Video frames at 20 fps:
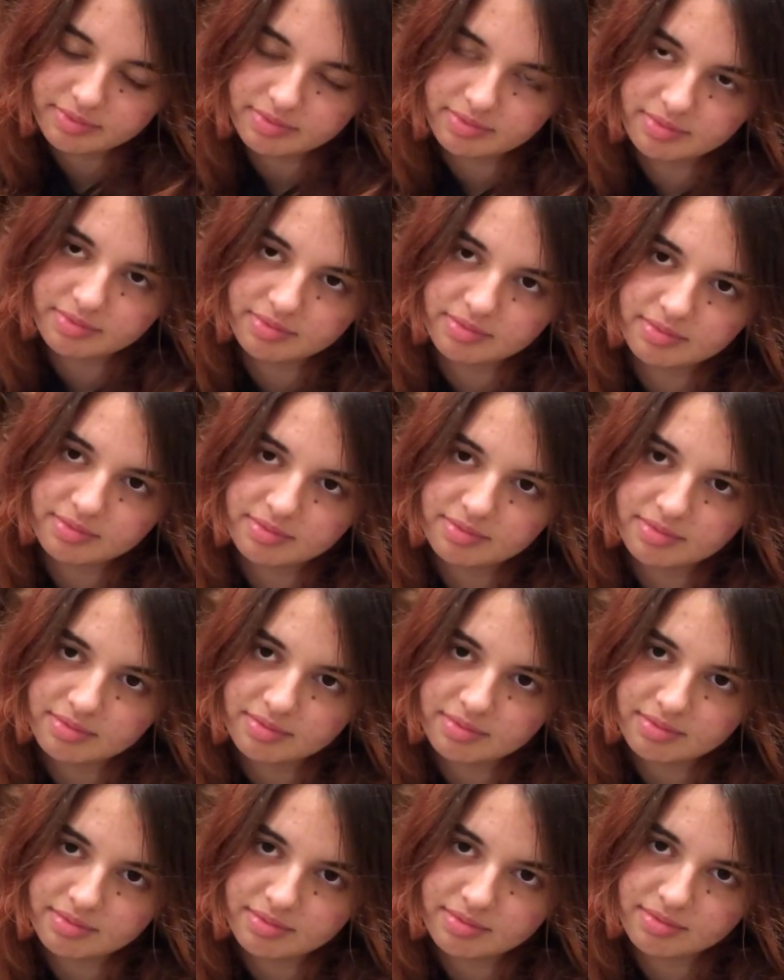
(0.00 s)

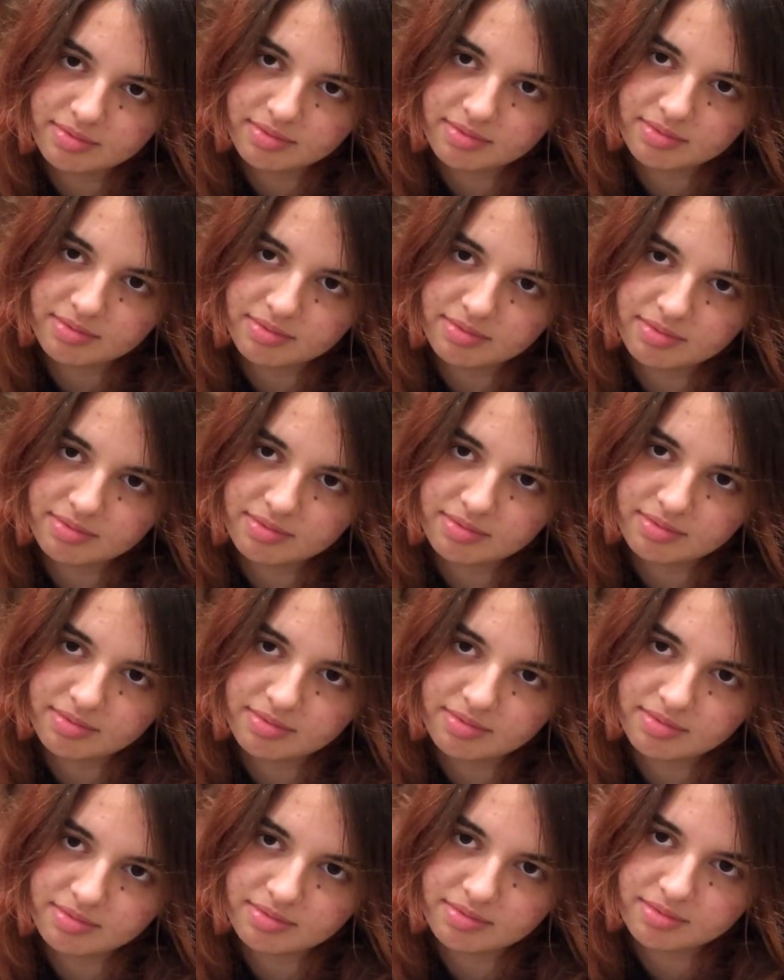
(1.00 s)

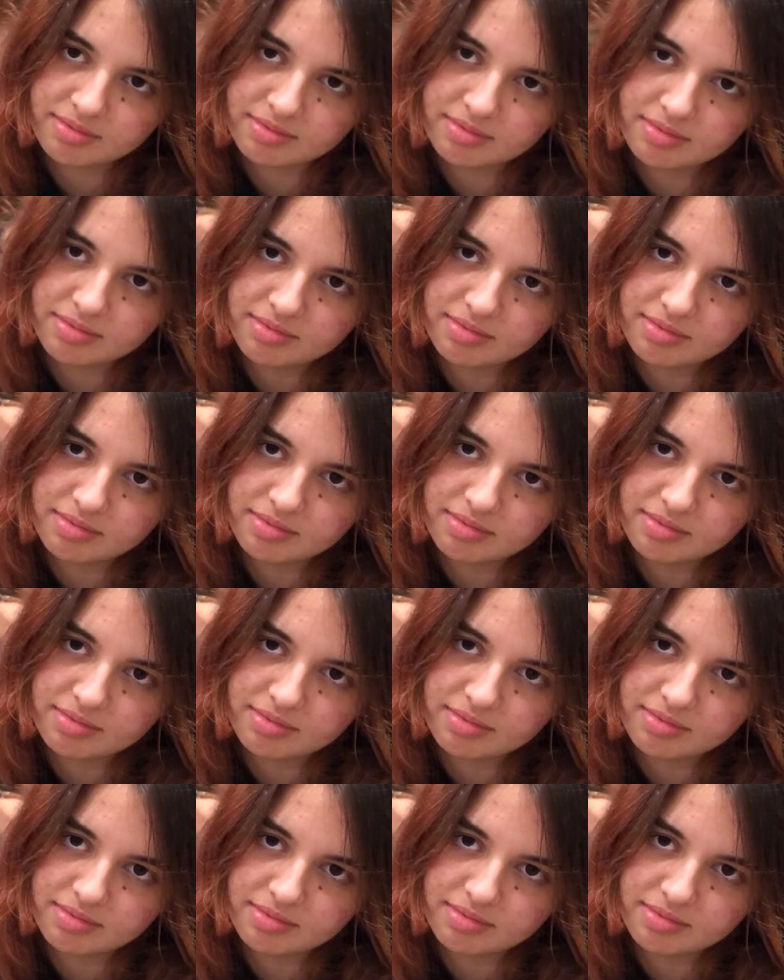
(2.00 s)
[no speech]